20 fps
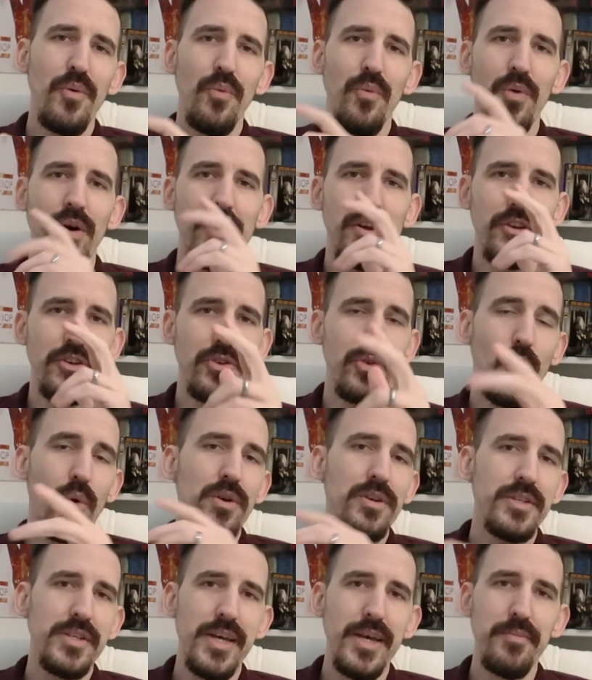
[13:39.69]
what
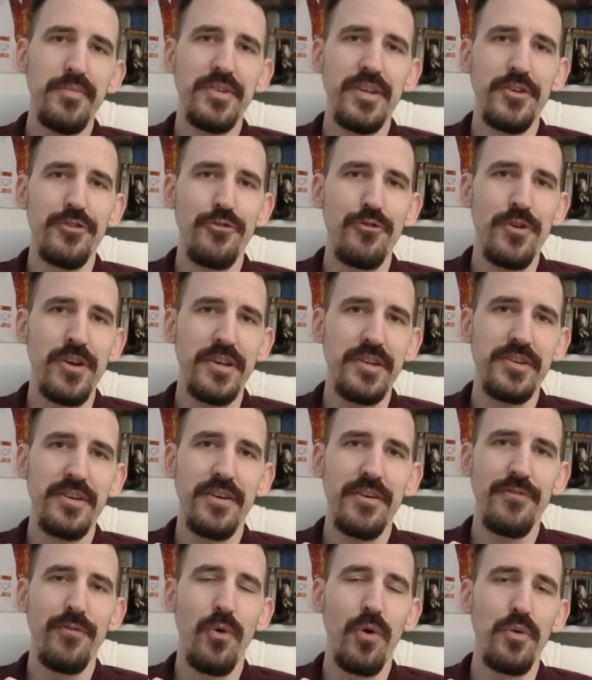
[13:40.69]
your tips and tricks
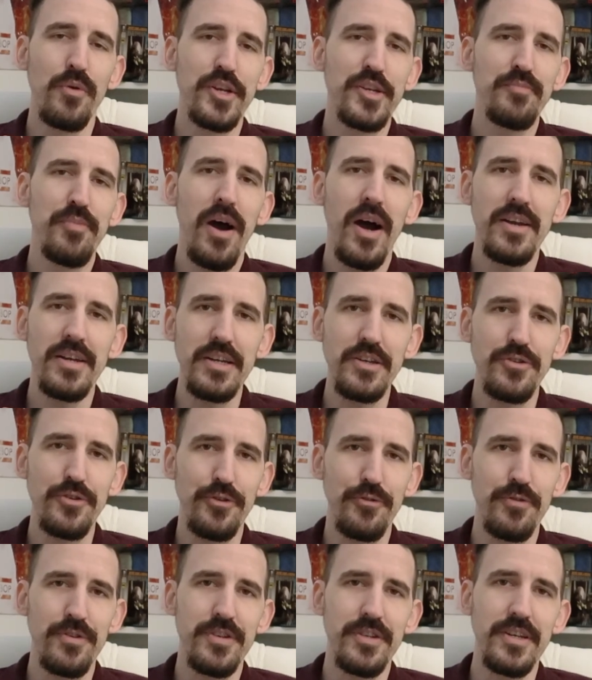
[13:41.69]
for responding to
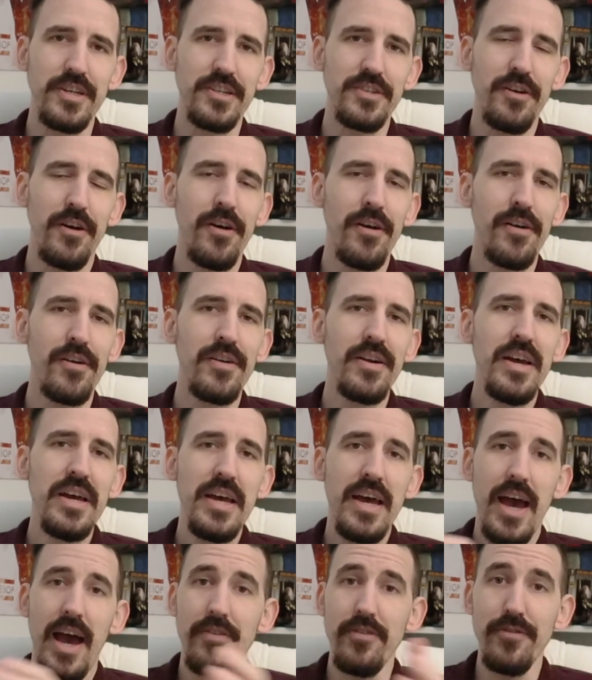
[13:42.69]
critiques are.
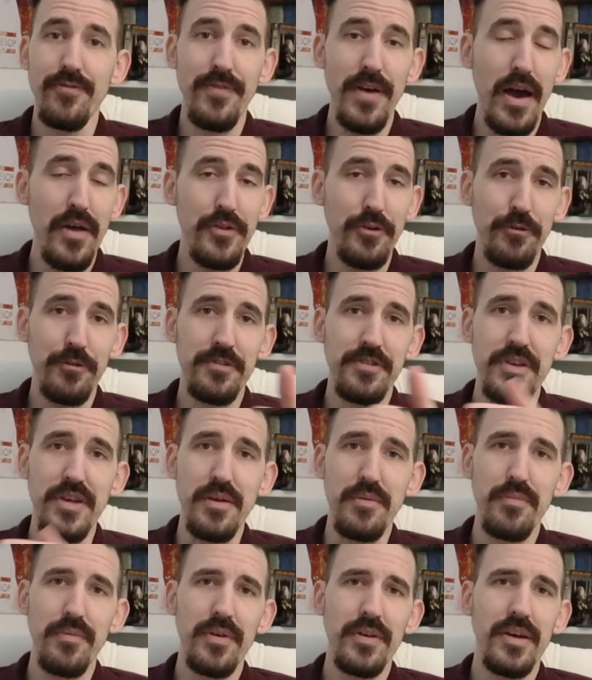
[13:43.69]
Have you found the
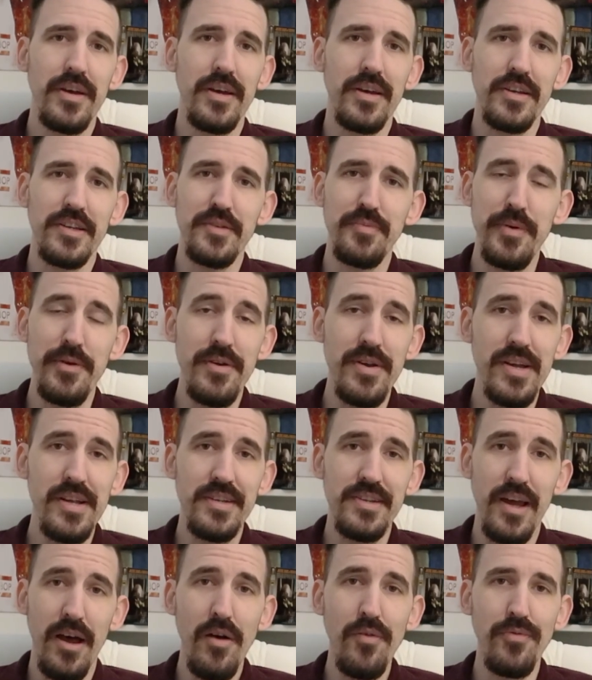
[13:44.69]
critique
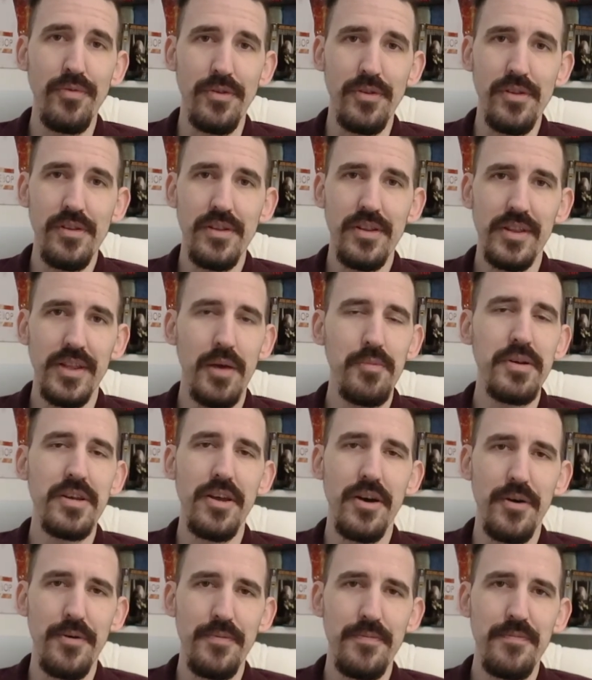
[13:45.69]
experience helpful? Let me
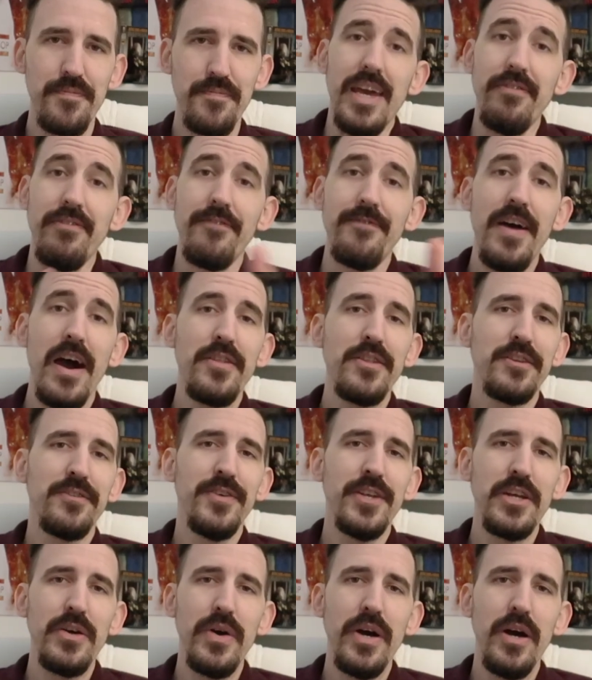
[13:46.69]
know. If you found this
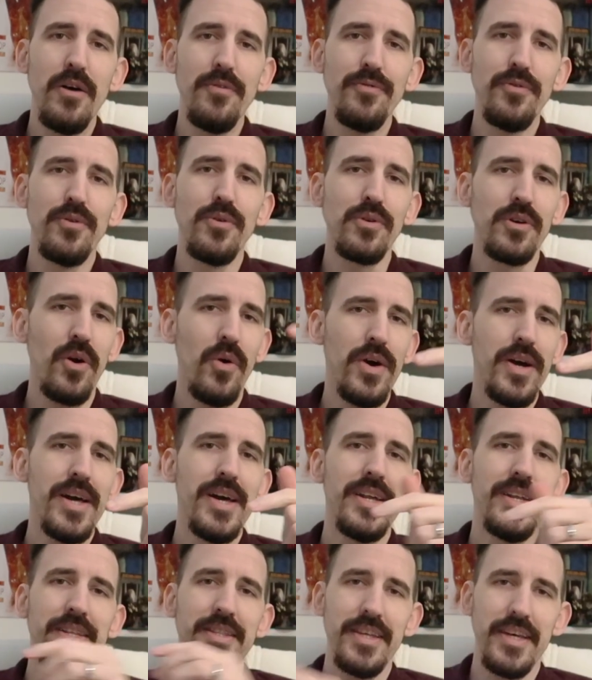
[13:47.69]
video helpful, go
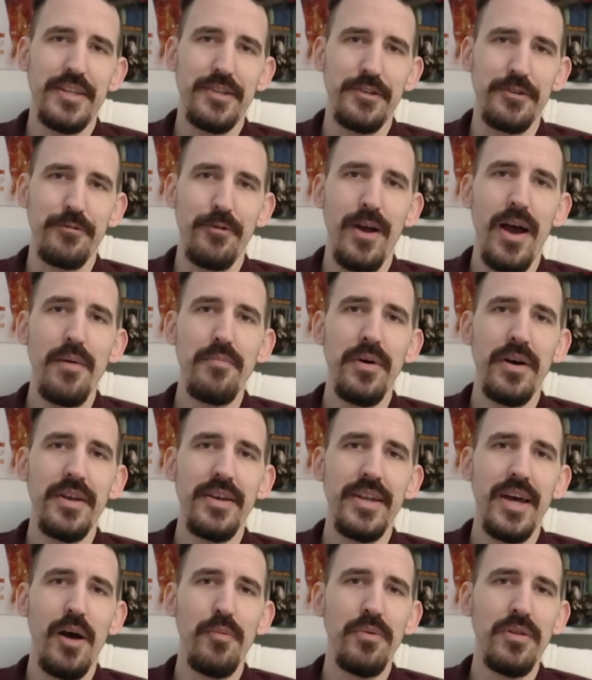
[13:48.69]
ahead and hit that subscribe
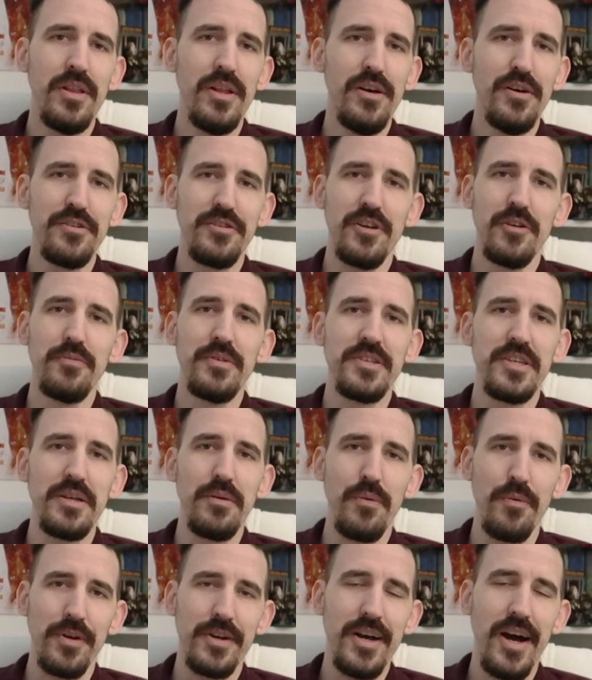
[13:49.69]
button down below so you don't miss any
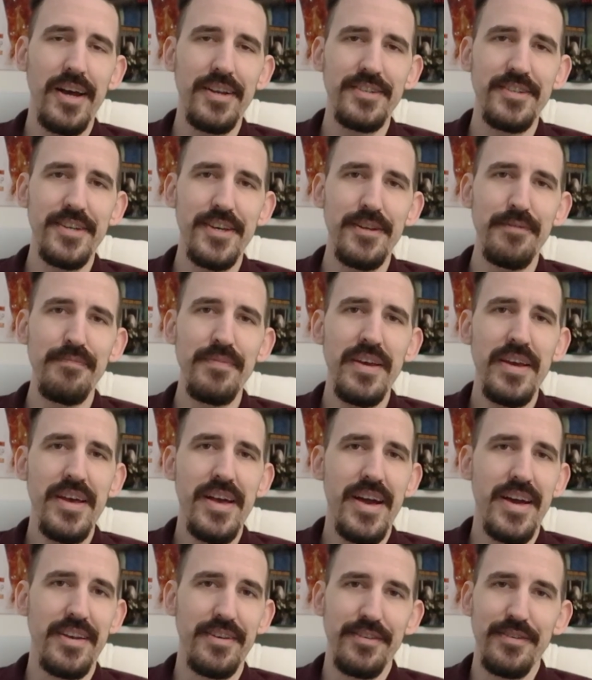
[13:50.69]
more content.
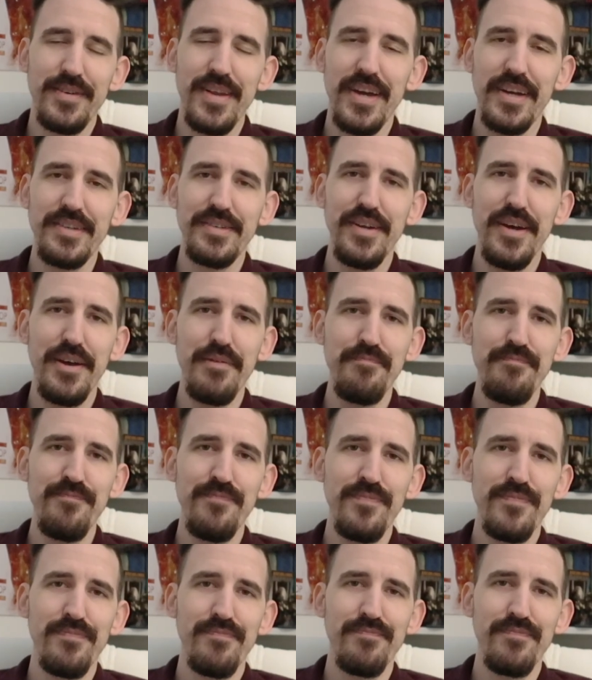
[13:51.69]
And until next time,
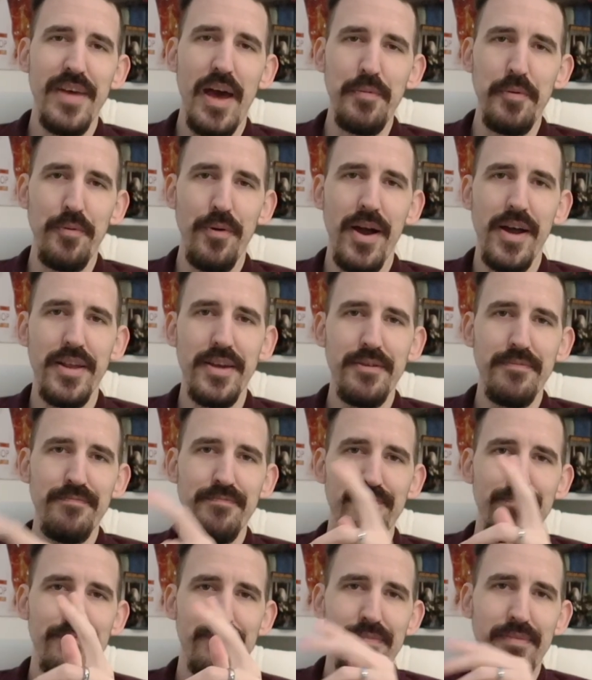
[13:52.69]
happy writing,
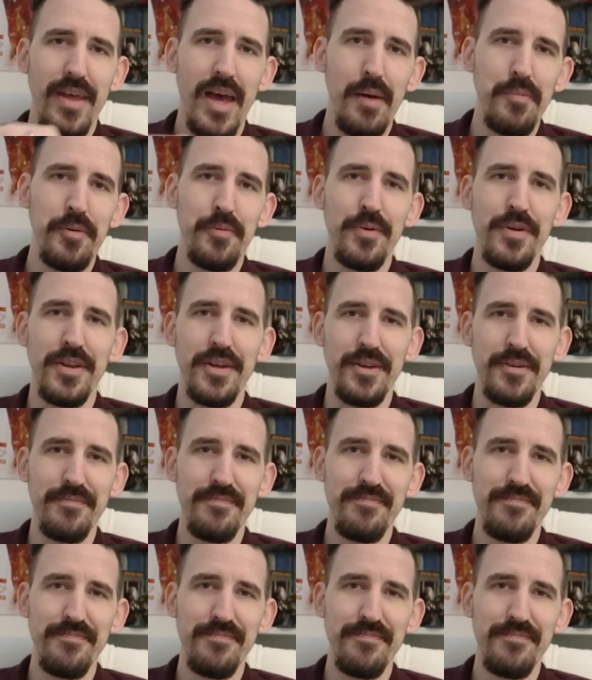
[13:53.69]
happy reading.